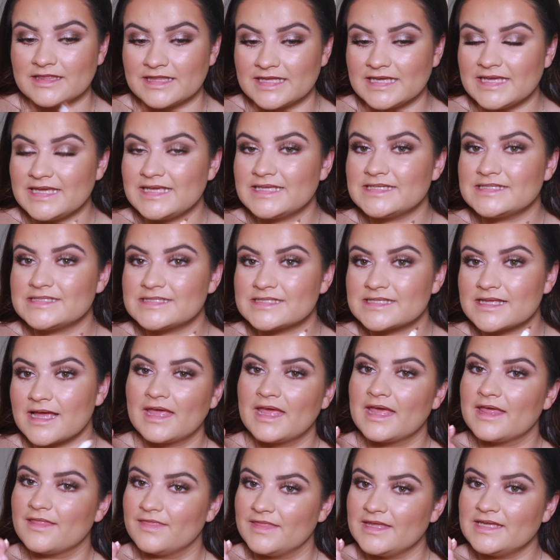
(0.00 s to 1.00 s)
these
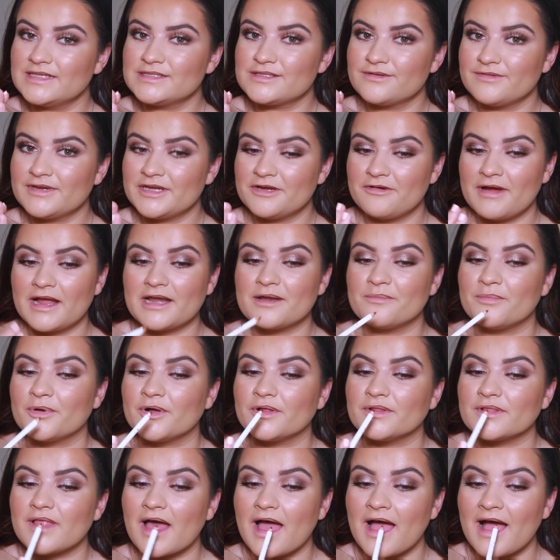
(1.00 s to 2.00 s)
these are incredible.